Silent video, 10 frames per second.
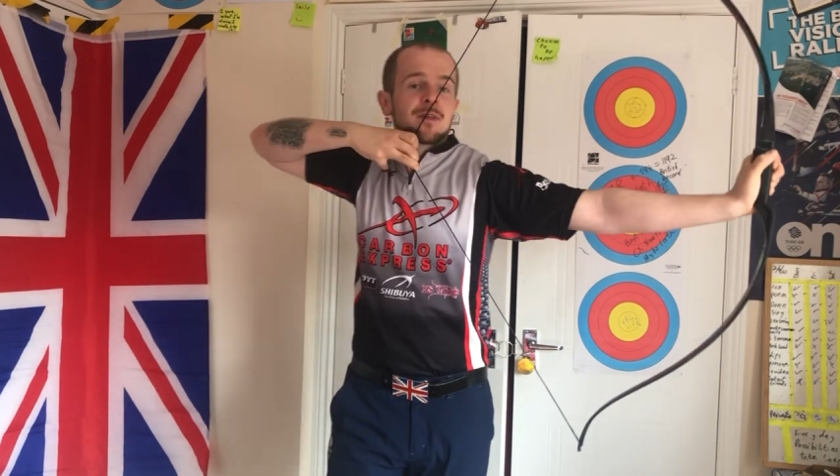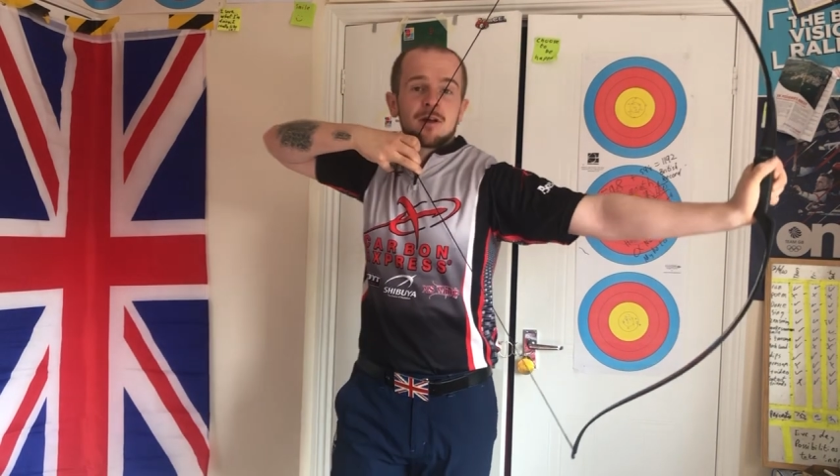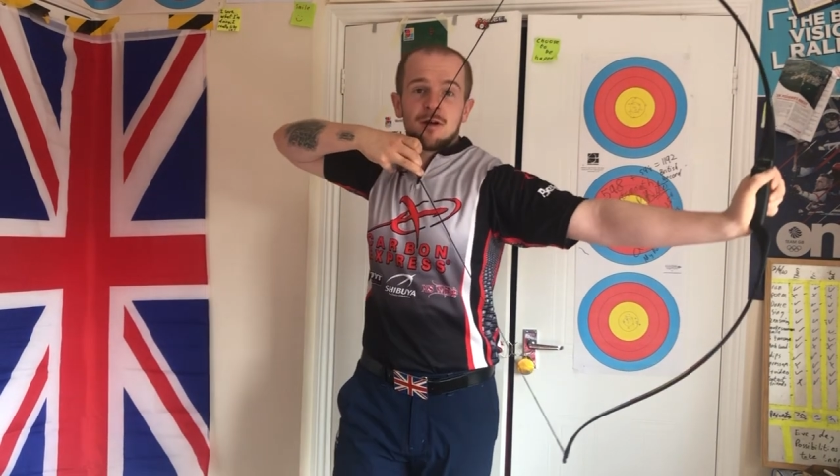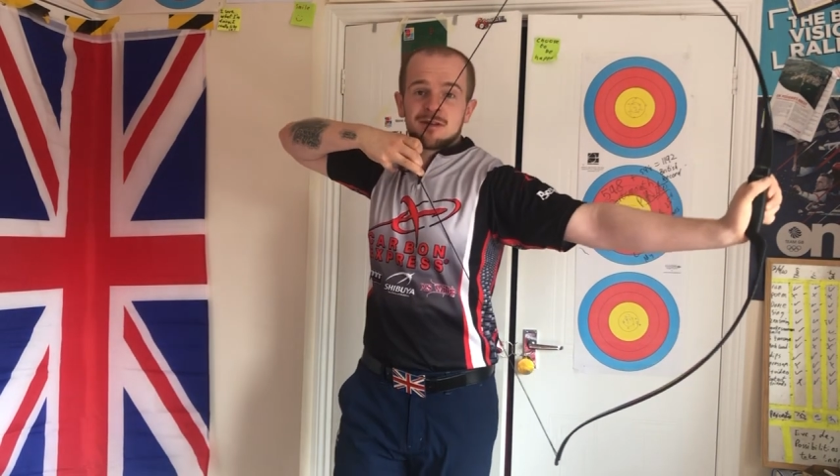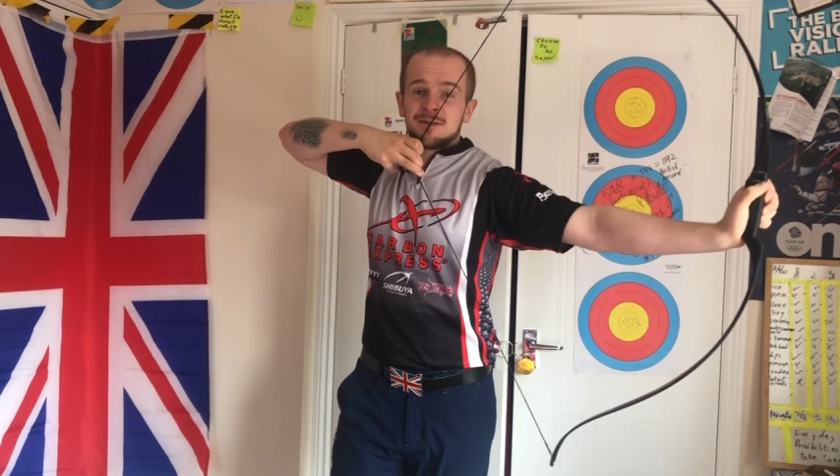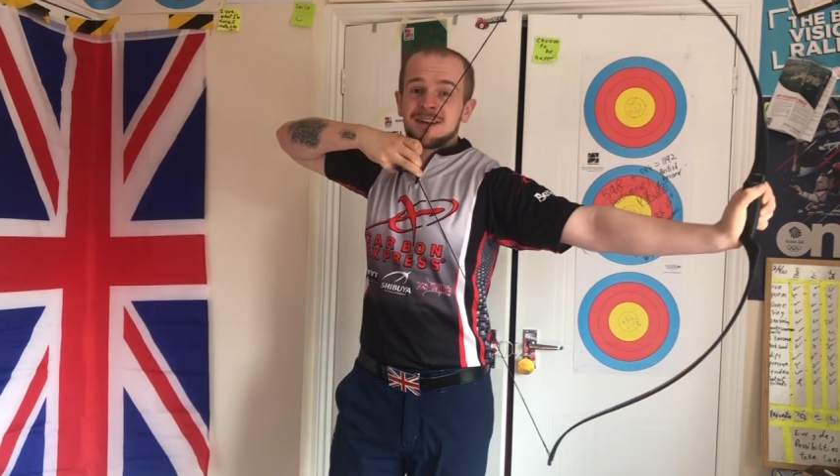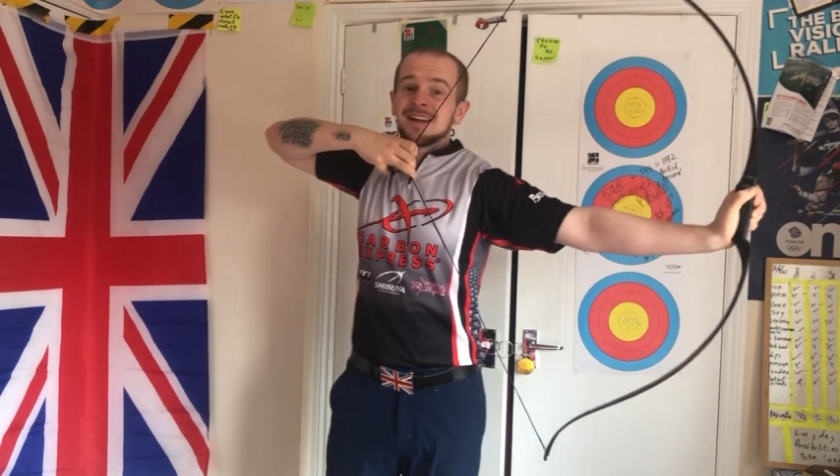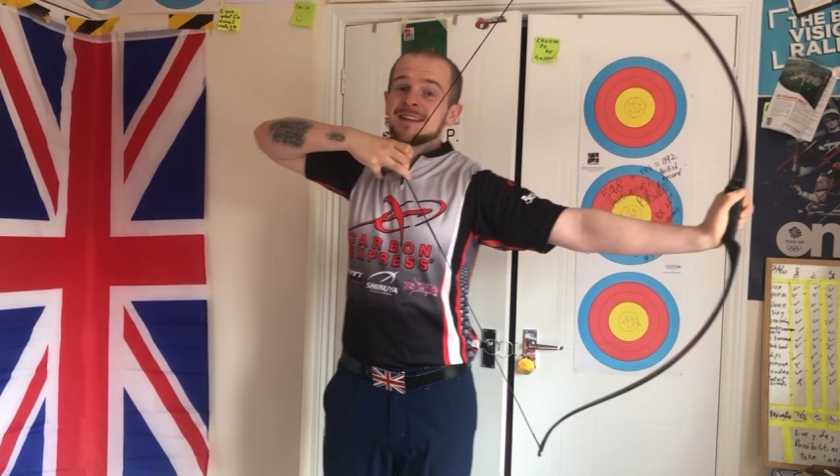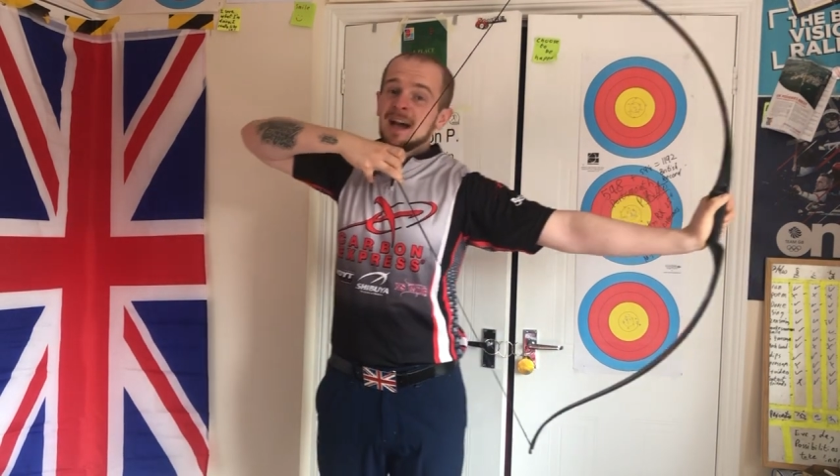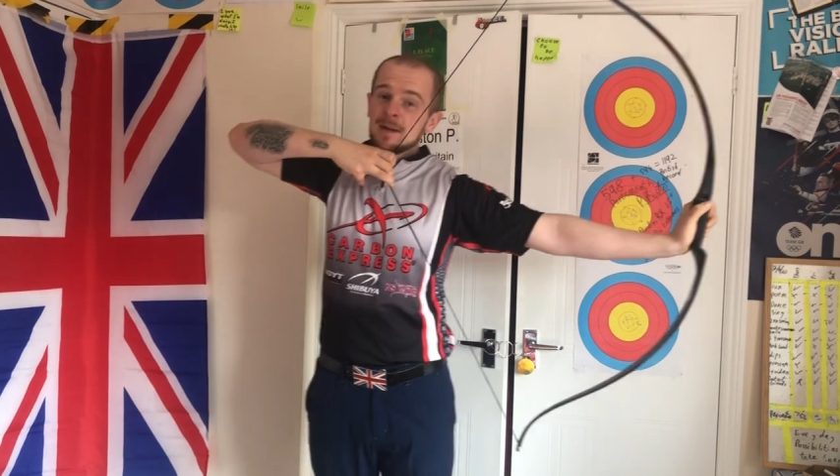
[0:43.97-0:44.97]
You'll also need
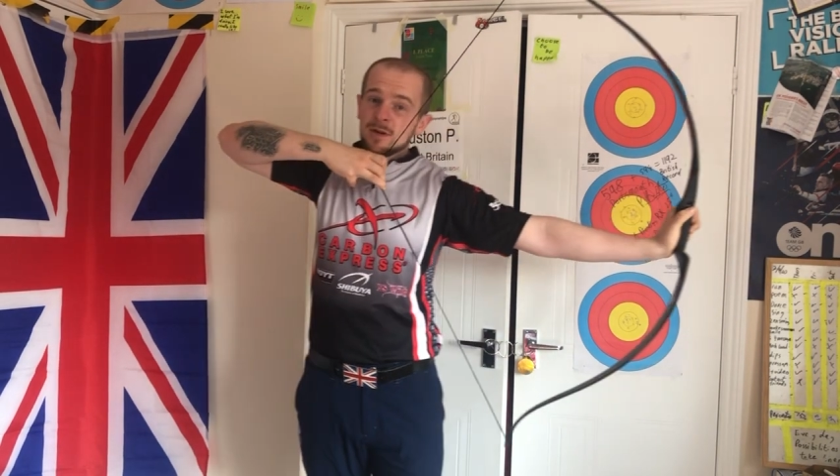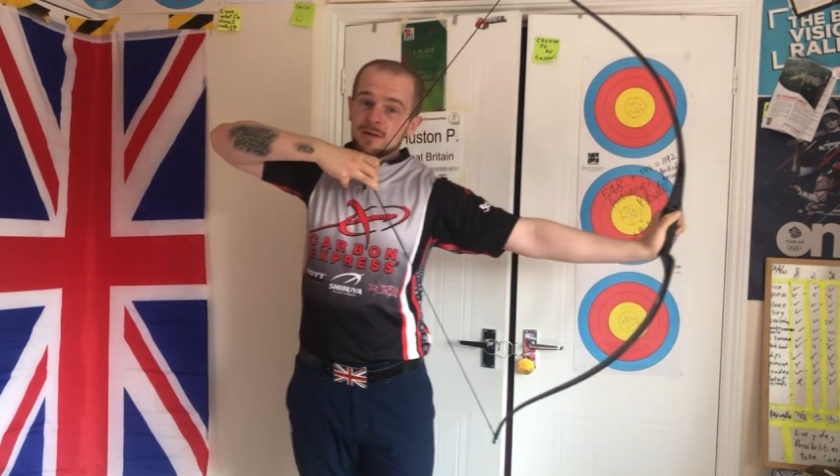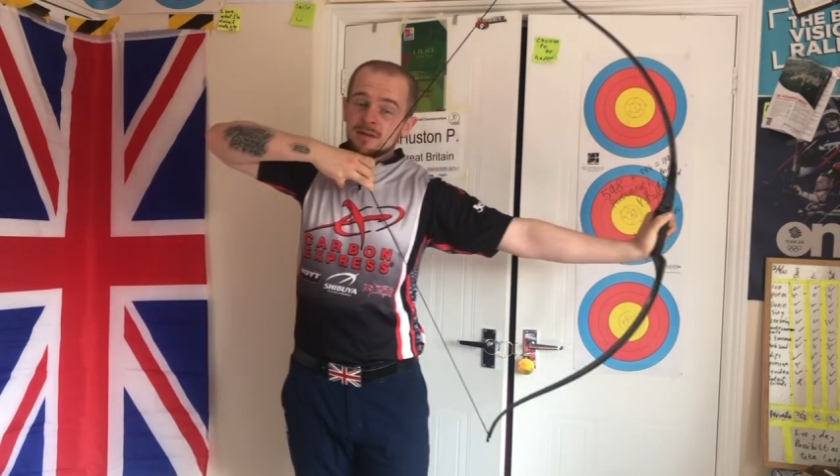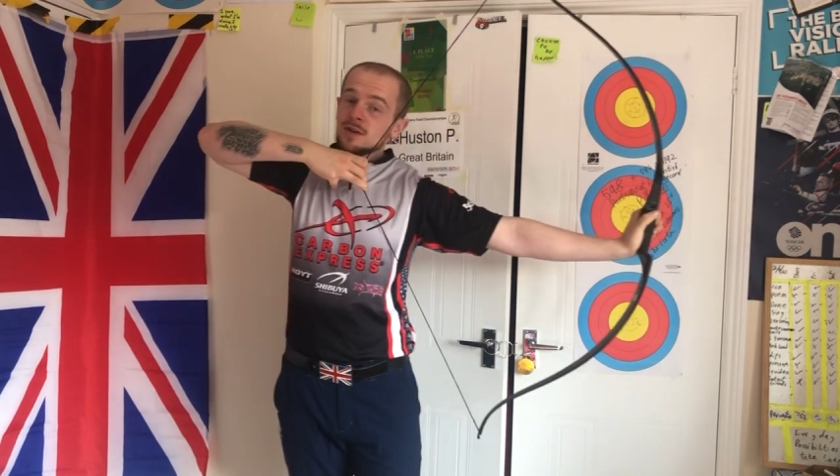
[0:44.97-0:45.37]
a timer.